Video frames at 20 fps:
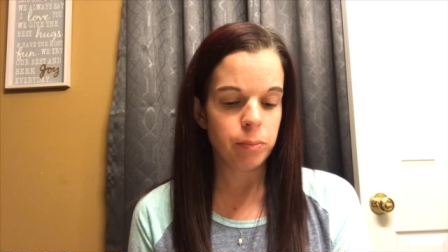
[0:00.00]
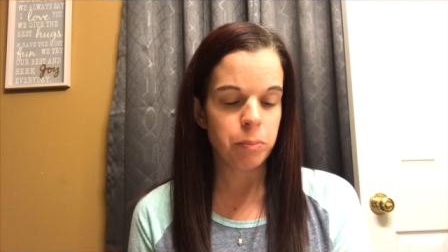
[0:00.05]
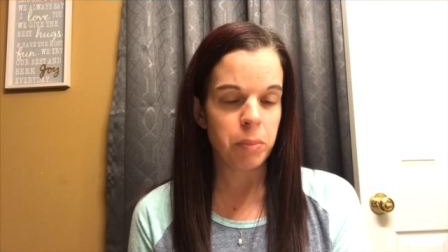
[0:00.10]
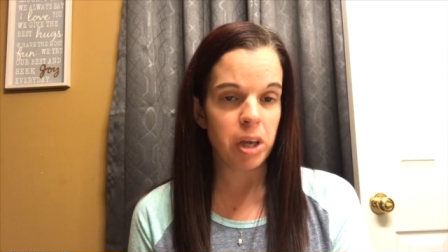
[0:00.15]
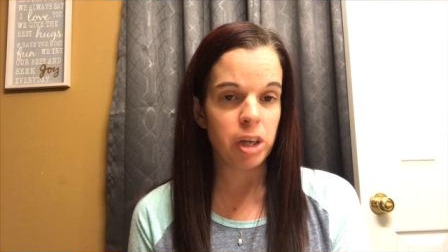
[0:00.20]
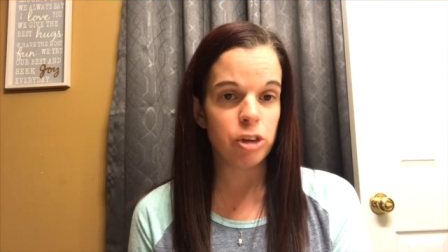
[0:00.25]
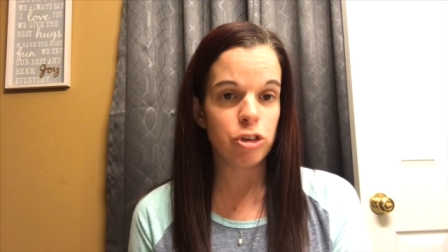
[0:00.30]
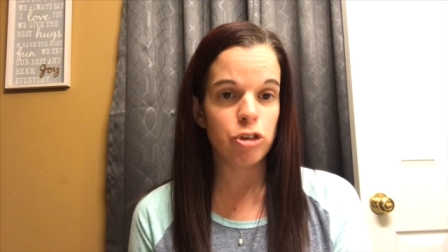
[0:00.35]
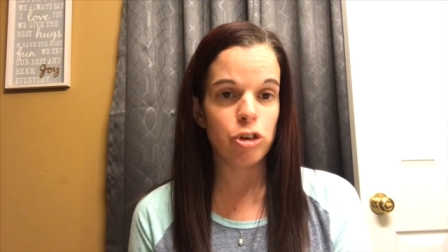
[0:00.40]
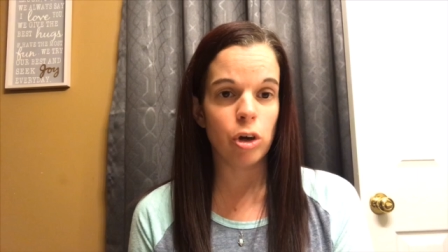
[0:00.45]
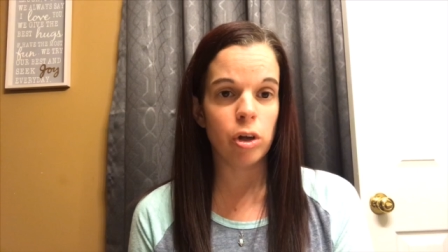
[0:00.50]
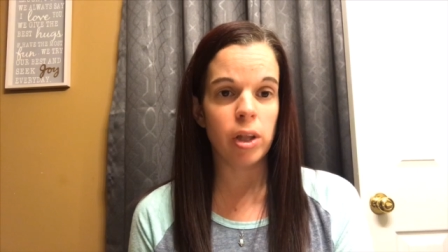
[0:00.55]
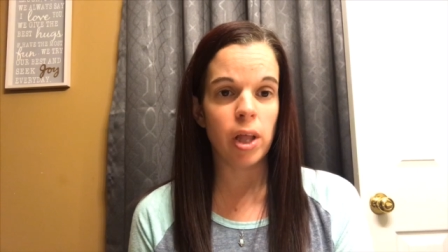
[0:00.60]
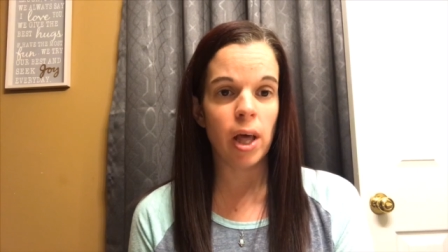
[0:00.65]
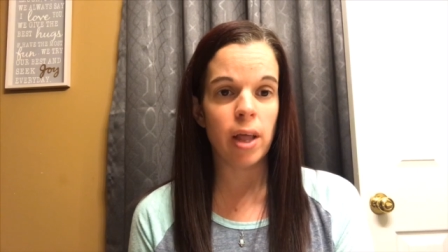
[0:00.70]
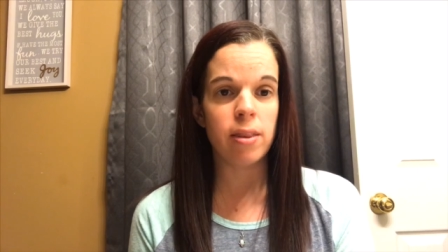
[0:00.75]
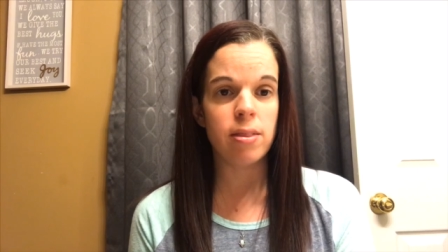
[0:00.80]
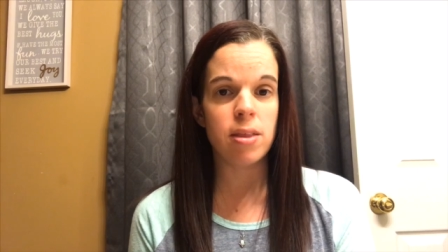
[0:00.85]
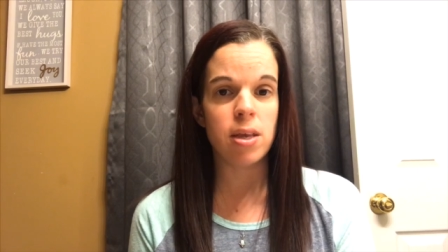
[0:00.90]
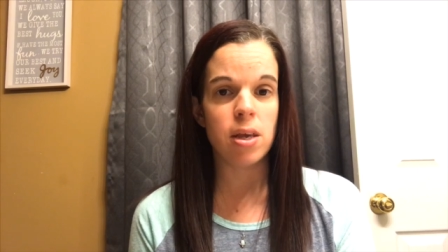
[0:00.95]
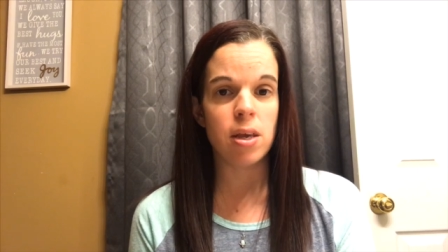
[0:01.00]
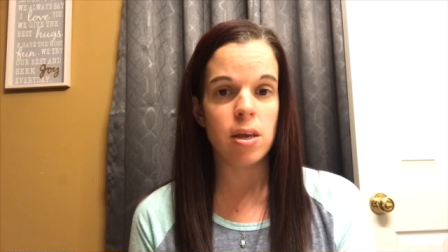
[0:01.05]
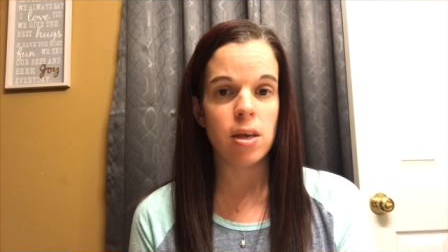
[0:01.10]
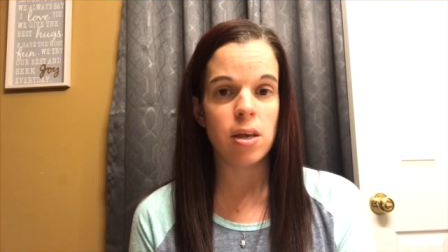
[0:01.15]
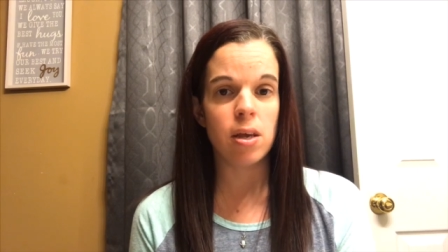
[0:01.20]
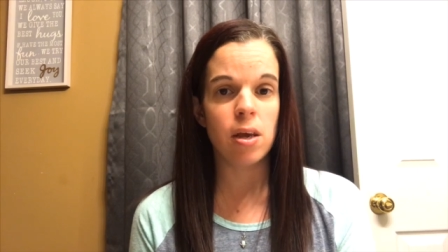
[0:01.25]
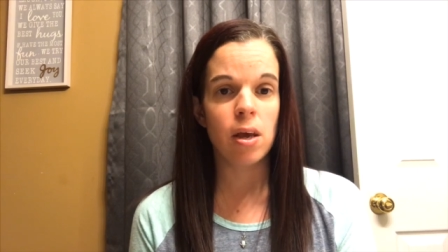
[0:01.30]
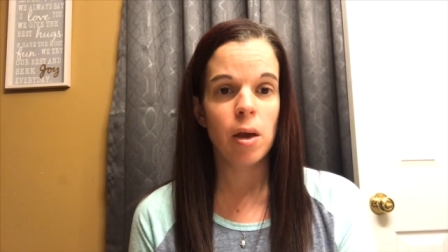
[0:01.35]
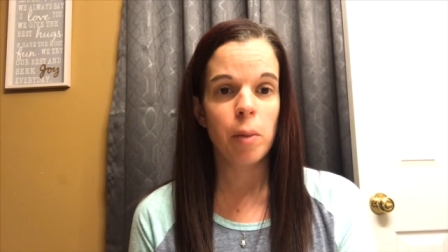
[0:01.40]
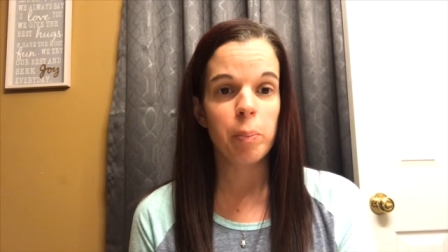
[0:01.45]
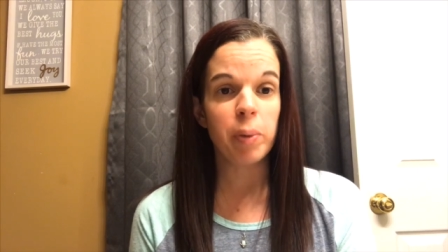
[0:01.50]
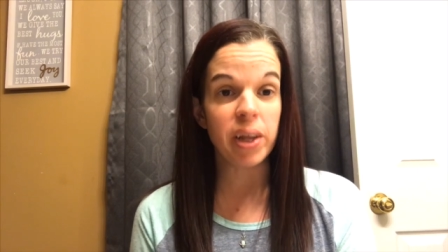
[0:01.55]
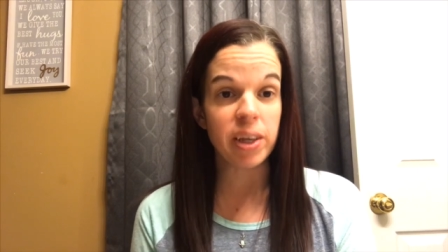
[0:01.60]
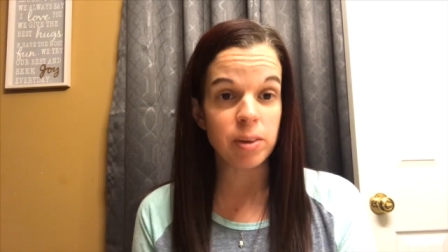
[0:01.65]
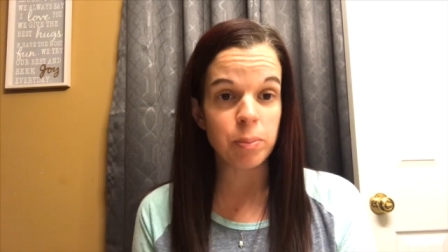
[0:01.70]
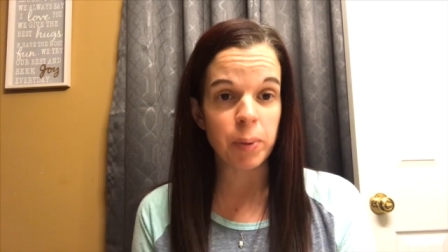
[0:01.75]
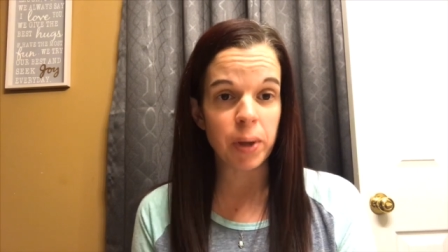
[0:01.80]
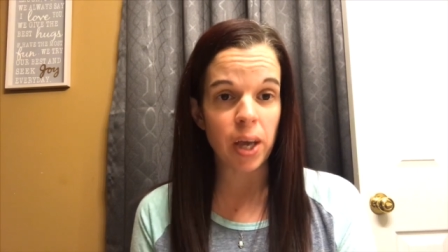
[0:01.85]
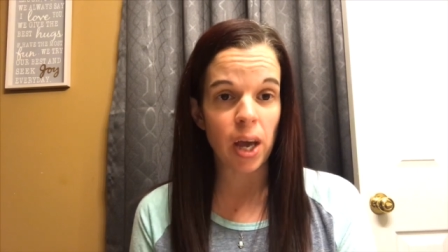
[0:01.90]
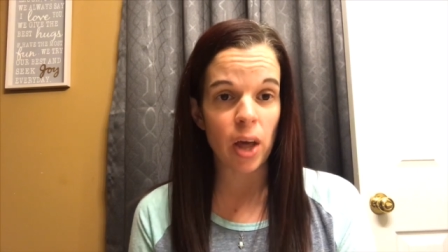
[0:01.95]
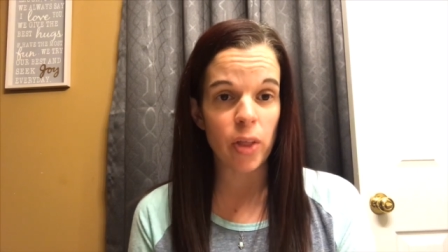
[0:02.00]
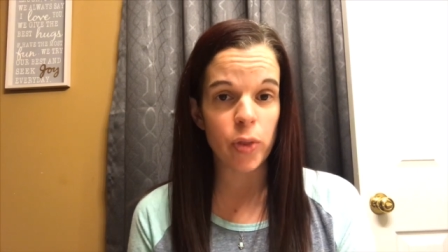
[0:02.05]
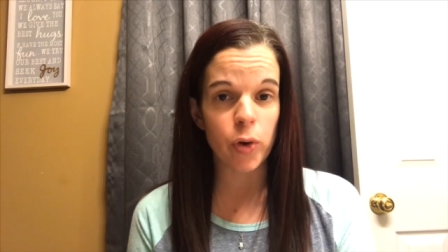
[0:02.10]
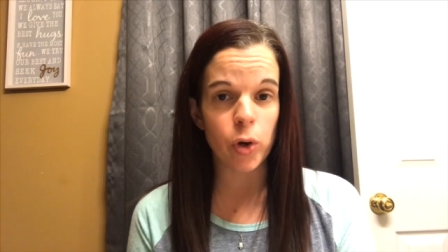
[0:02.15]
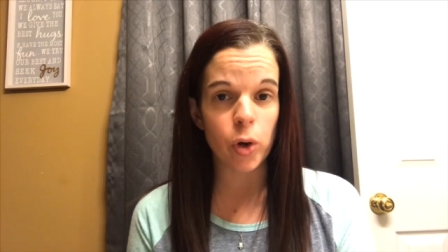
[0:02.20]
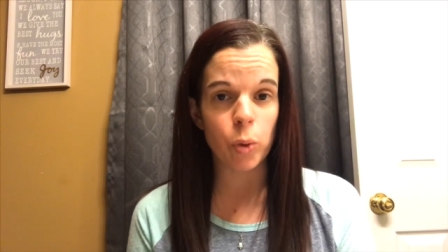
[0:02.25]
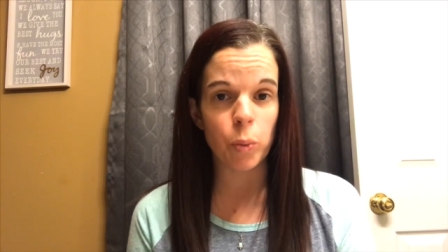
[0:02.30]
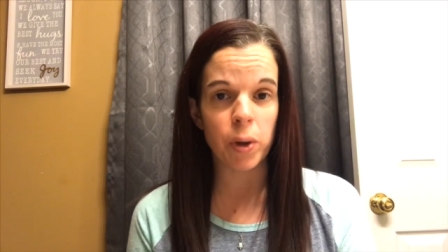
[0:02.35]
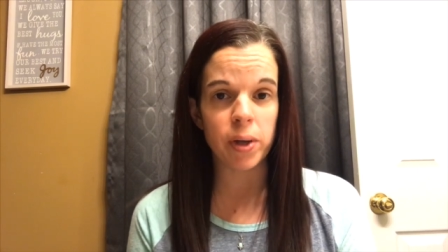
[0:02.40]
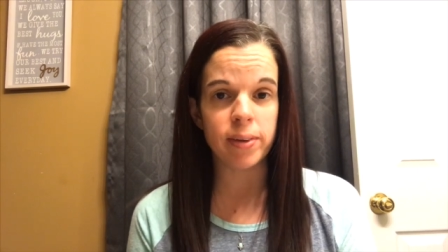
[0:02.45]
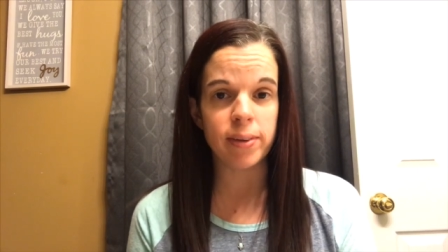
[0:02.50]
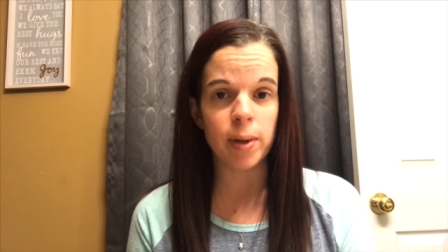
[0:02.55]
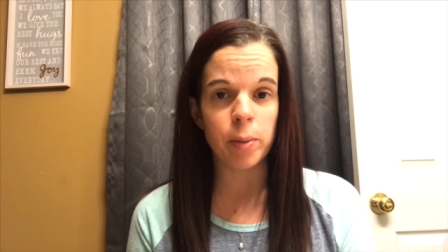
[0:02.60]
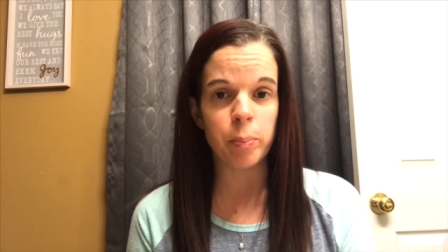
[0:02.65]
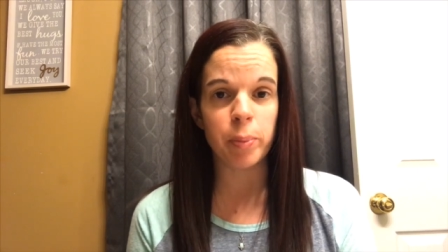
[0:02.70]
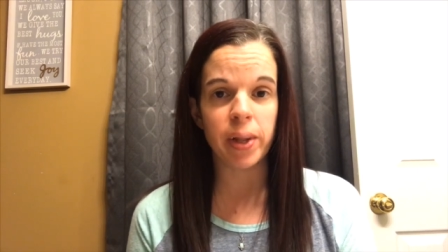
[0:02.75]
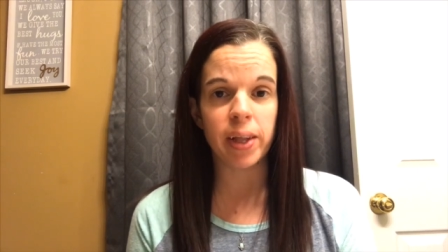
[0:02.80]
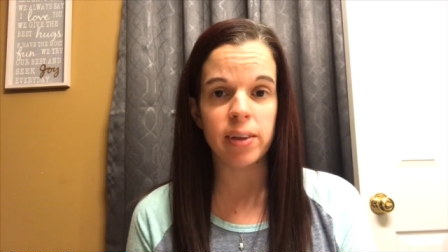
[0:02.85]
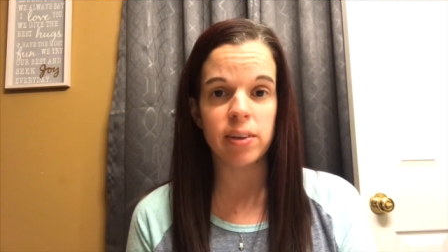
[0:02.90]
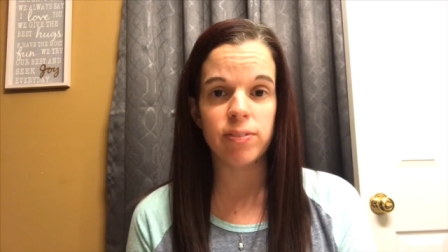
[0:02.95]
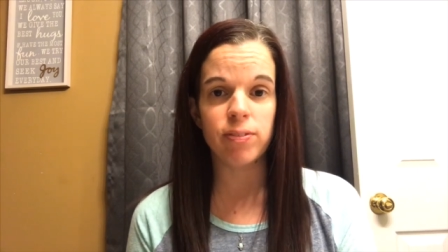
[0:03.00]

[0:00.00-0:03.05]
made sure that the placement catheter was in place